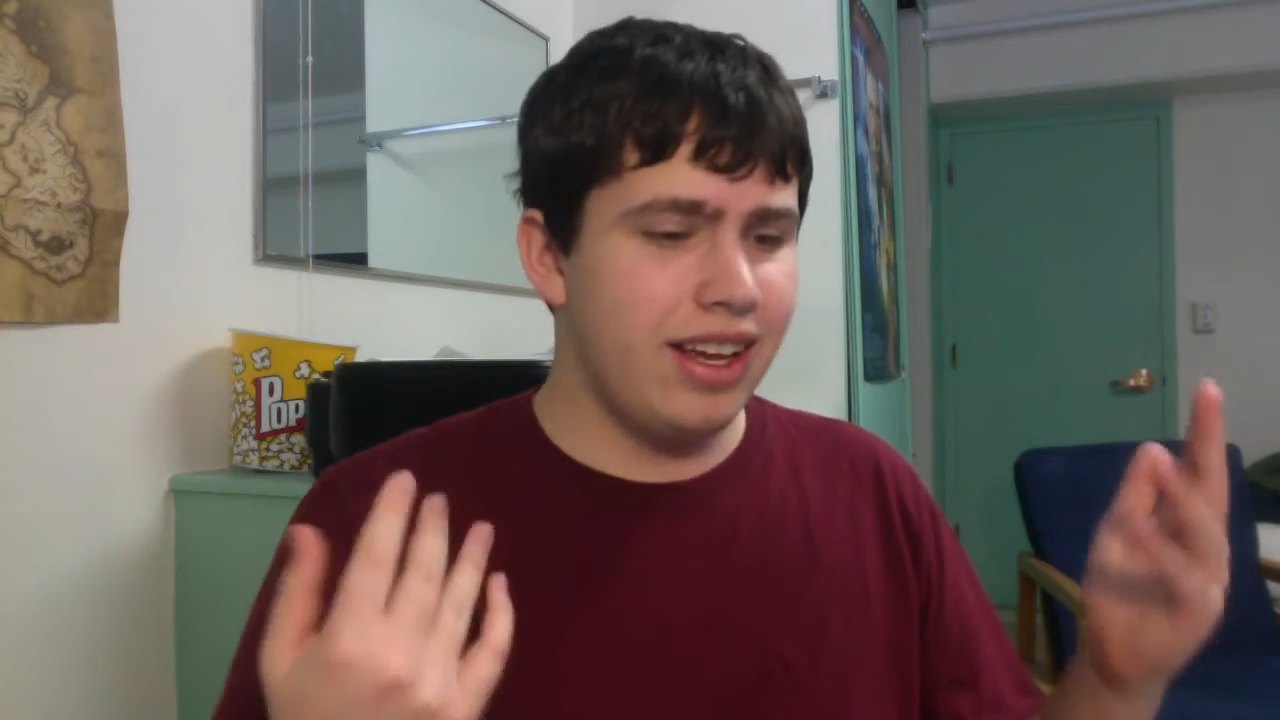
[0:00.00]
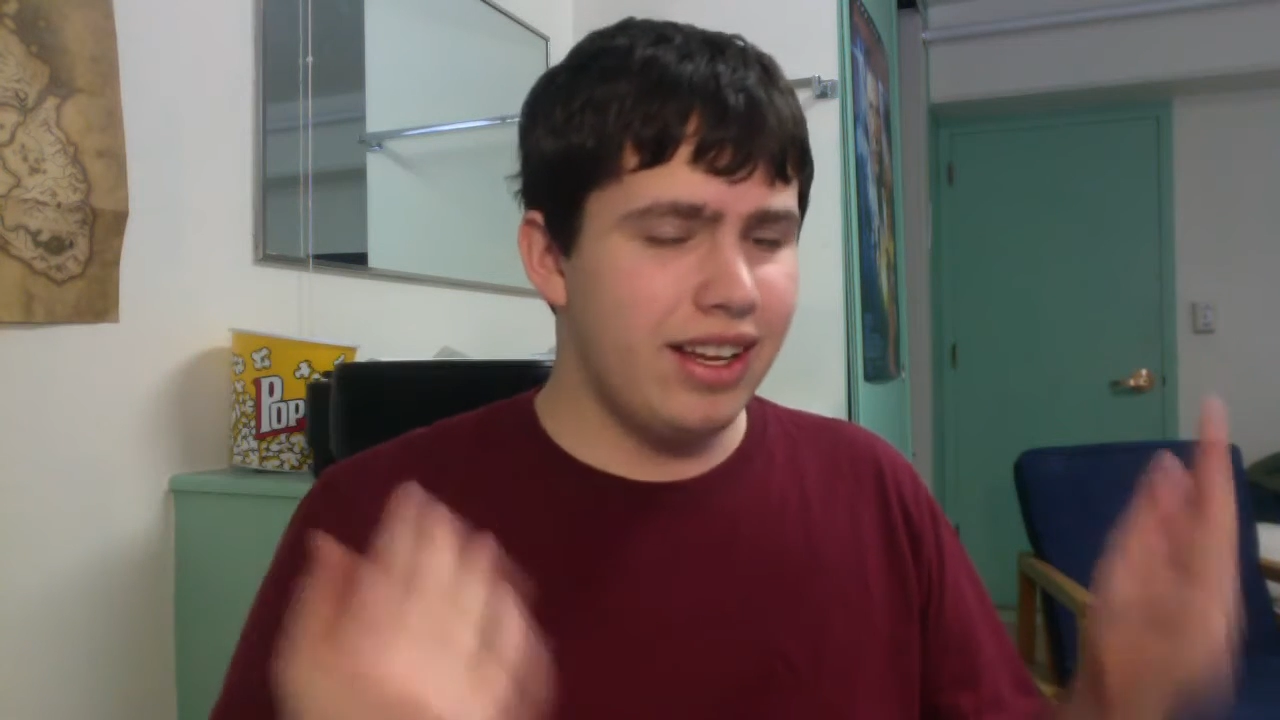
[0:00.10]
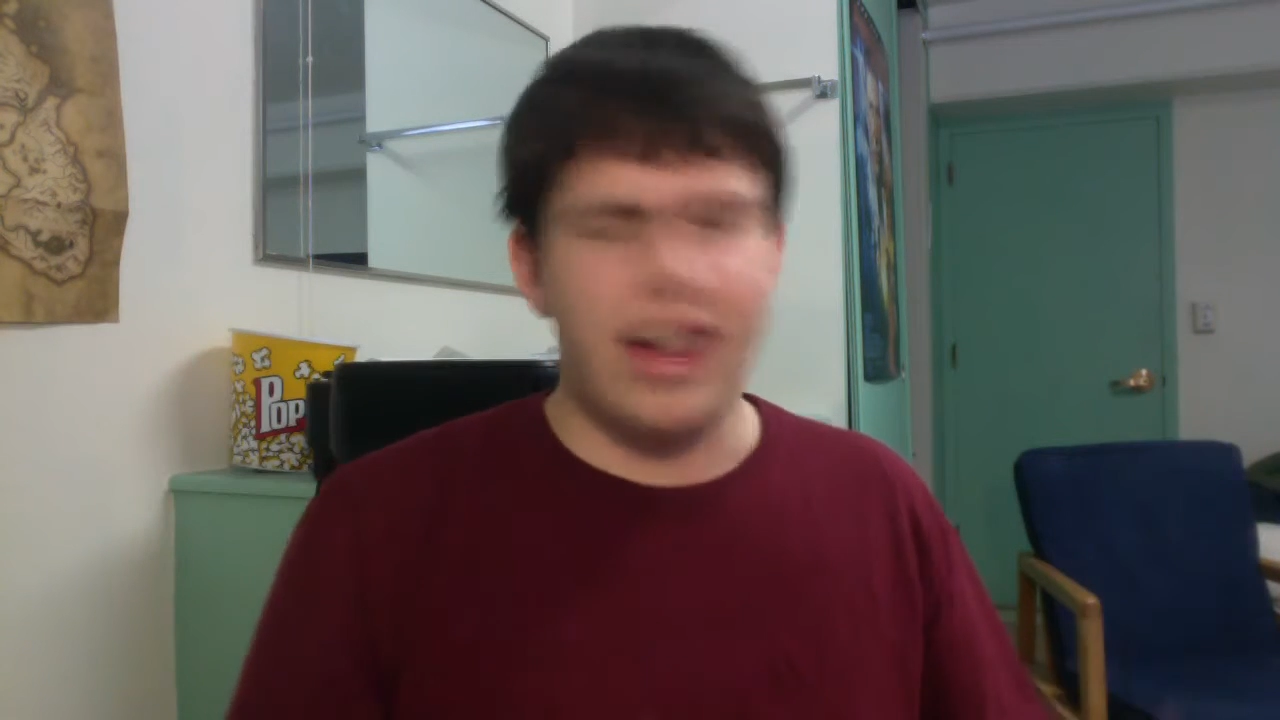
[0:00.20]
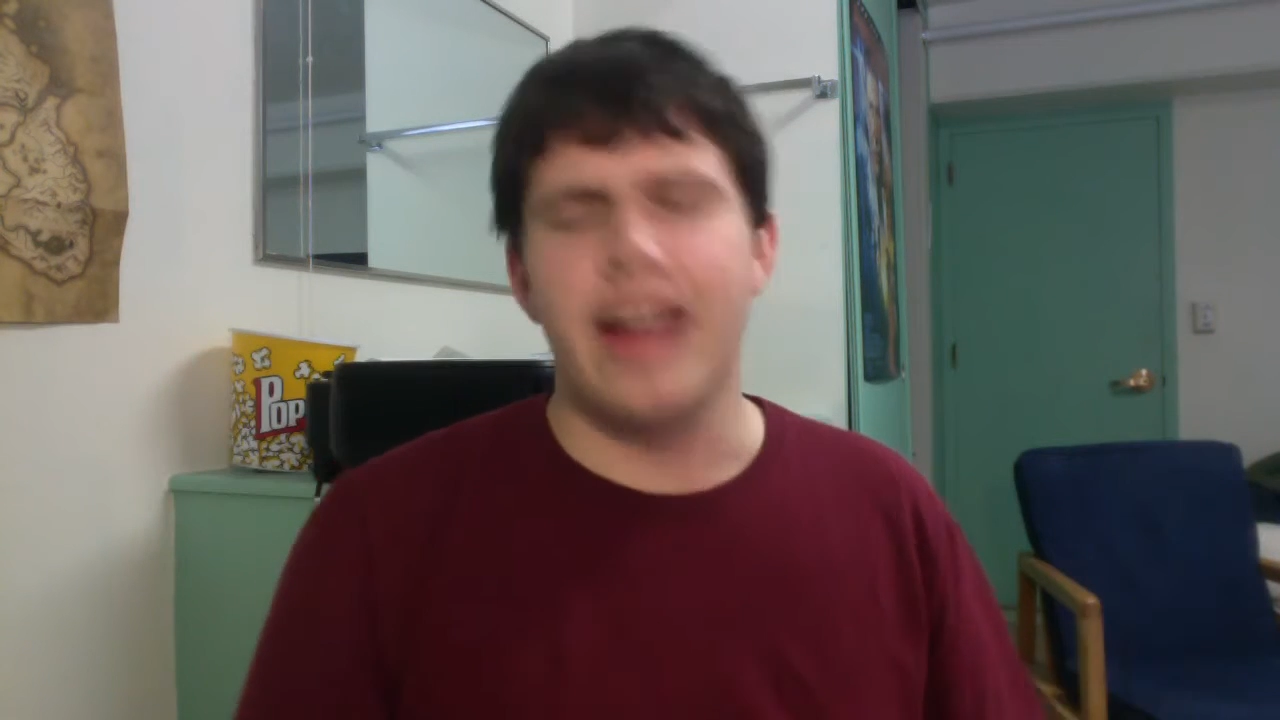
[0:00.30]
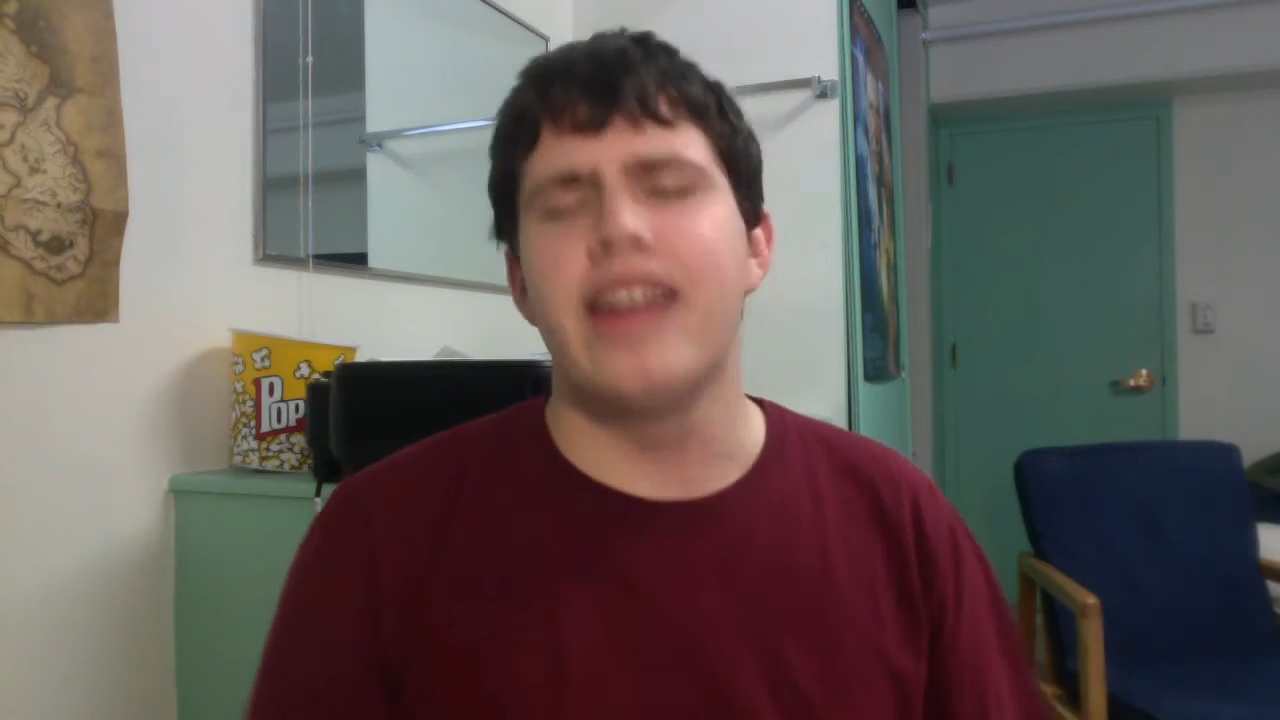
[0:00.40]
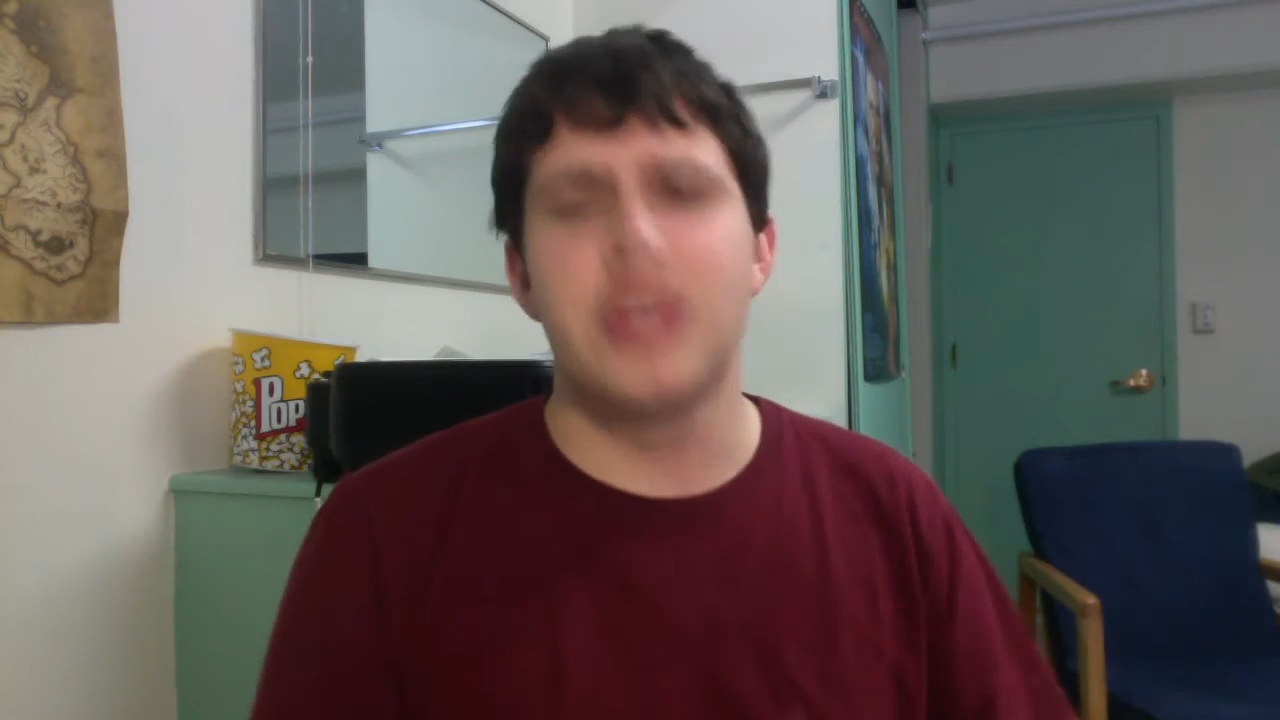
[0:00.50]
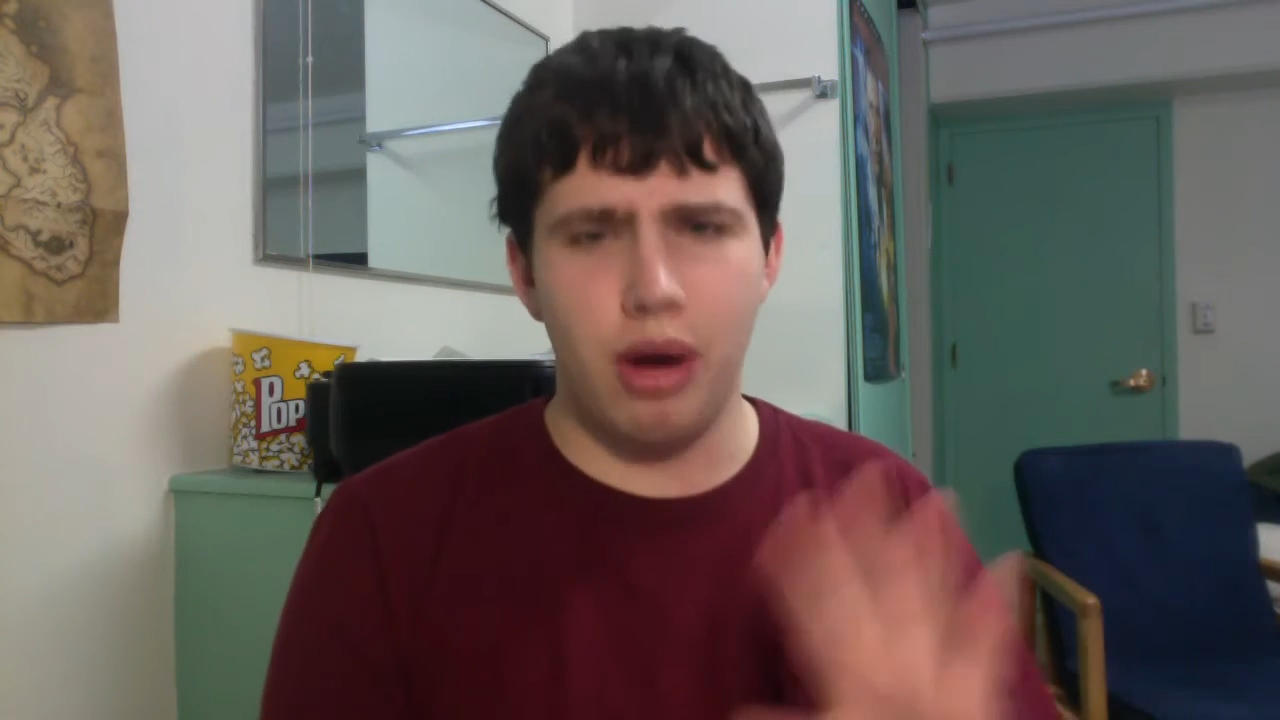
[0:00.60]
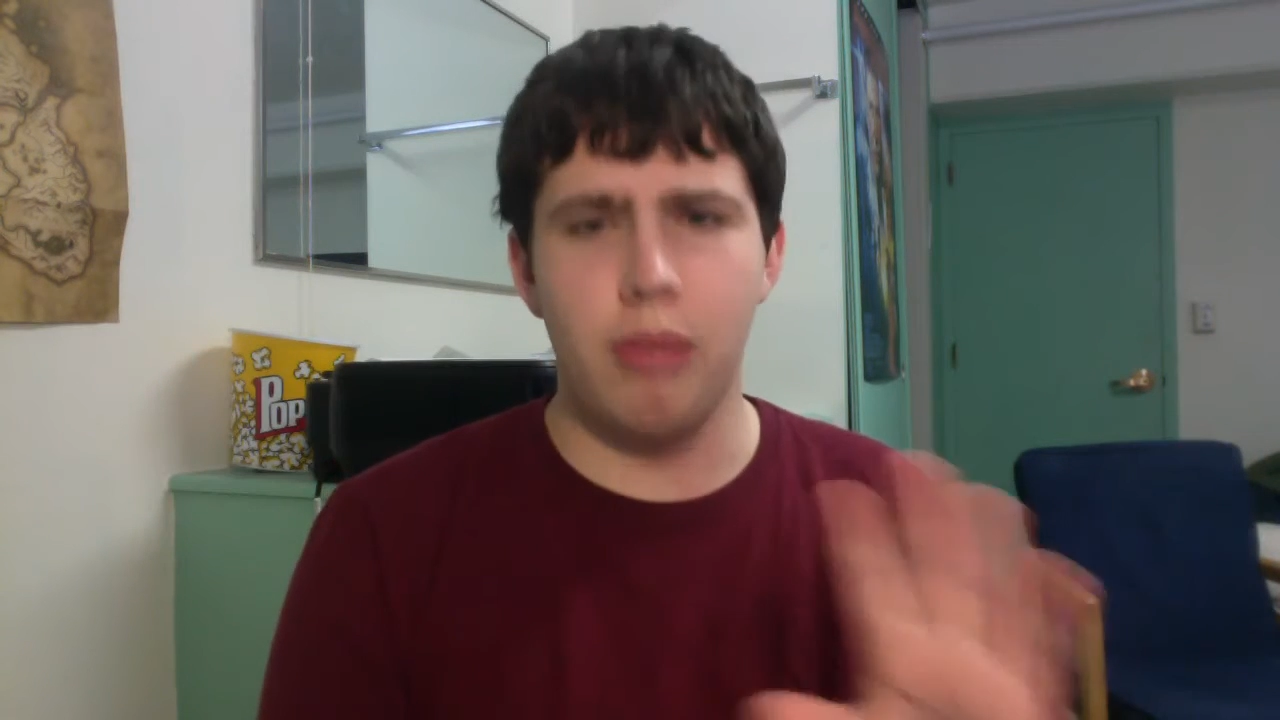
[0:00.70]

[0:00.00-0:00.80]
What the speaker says: yeah, here's how